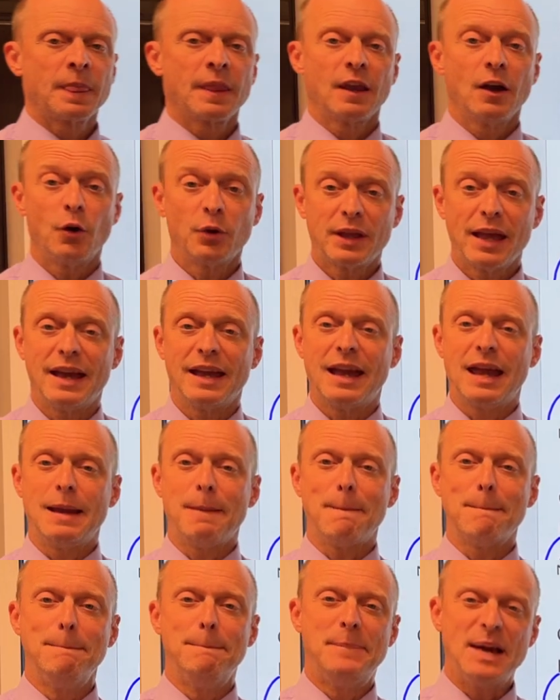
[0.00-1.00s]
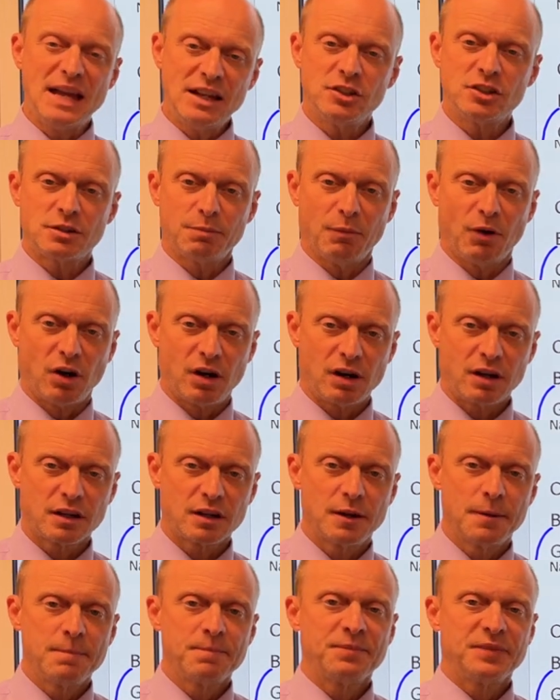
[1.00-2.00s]
Okay, a benchmark
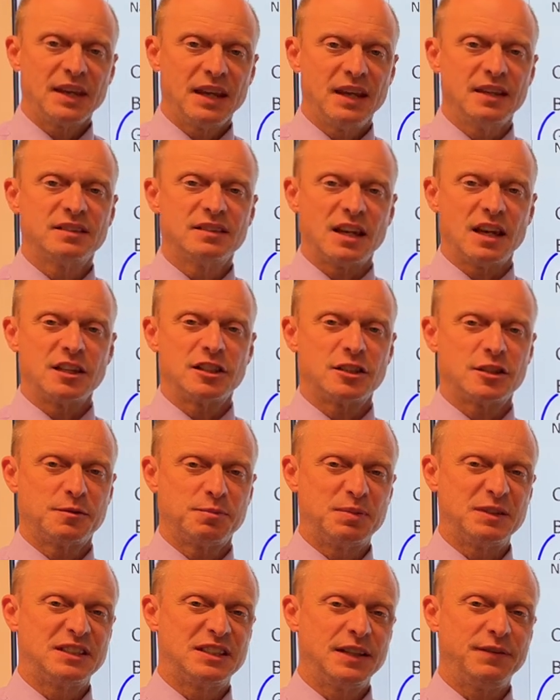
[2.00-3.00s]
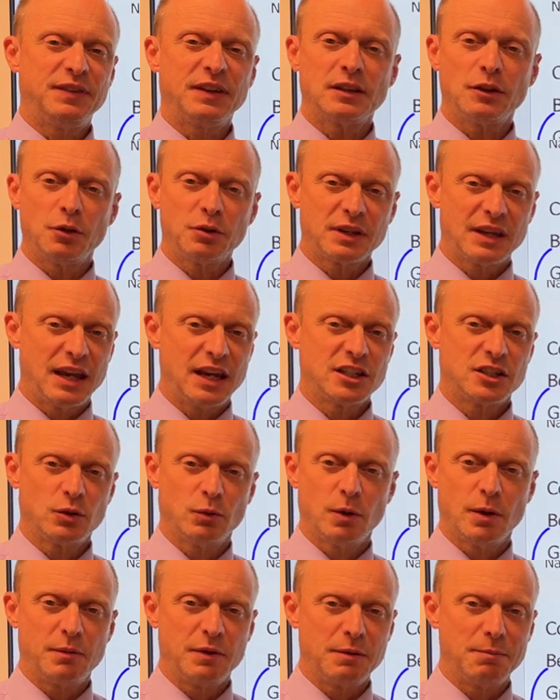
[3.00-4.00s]
is a specific location
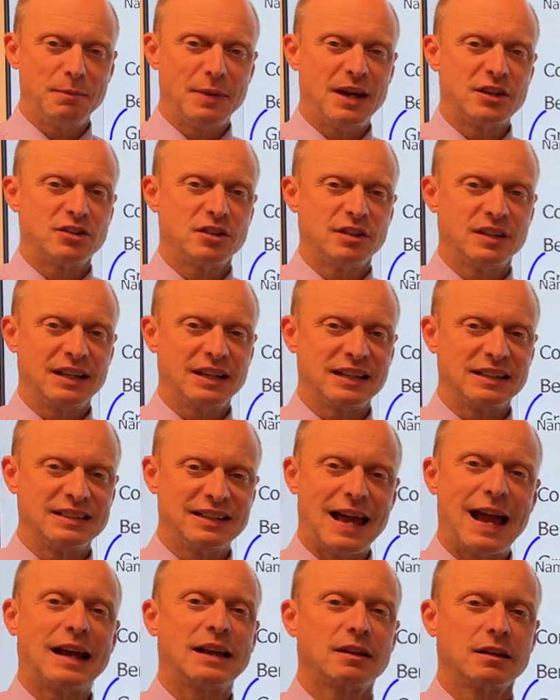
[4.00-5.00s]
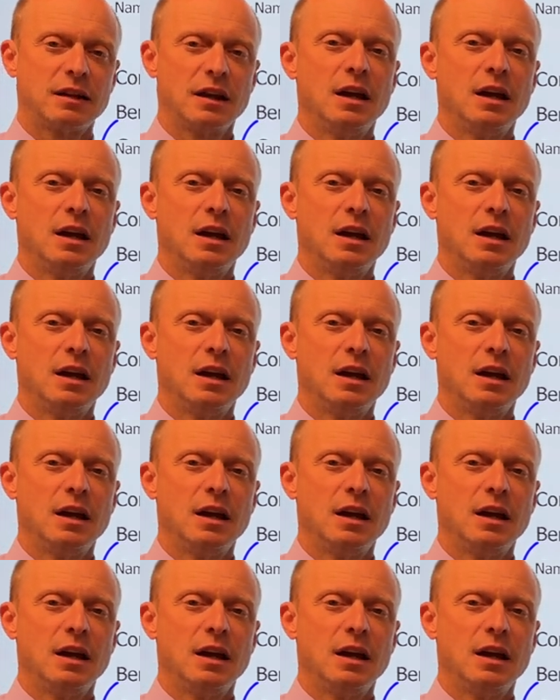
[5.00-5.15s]
where we measured the exact